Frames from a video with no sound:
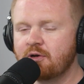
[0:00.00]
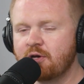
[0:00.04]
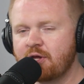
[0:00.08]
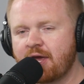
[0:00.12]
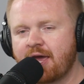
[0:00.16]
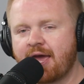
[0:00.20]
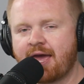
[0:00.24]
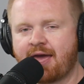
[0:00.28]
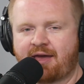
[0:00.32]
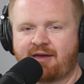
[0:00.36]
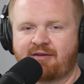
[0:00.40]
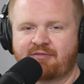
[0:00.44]
who do
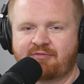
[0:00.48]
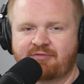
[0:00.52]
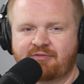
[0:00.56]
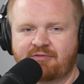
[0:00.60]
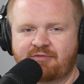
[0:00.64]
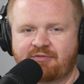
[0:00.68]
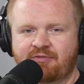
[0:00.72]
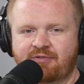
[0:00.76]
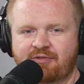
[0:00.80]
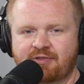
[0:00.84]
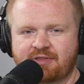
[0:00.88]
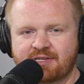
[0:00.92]
you
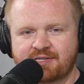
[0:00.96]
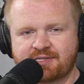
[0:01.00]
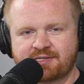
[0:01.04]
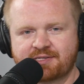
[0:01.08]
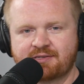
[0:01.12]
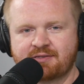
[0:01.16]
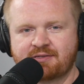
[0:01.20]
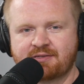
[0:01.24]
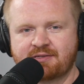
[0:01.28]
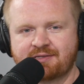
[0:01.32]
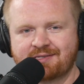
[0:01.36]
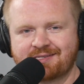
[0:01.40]
have for
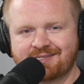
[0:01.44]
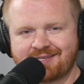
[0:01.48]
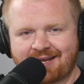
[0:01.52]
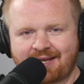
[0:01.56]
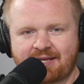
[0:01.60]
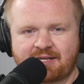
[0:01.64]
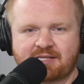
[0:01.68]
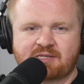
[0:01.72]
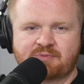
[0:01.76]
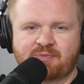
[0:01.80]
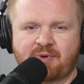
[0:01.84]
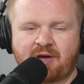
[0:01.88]
this
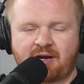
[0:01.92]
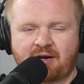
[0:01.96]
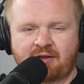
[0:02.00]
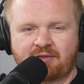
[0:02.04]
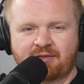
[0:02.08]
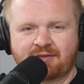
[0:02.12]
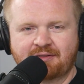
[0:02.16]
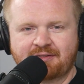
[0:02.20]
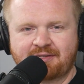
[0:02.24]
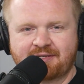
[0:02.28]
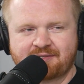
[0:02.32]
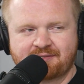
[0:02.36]
second spot
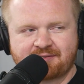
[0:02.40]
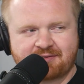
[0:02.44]
on the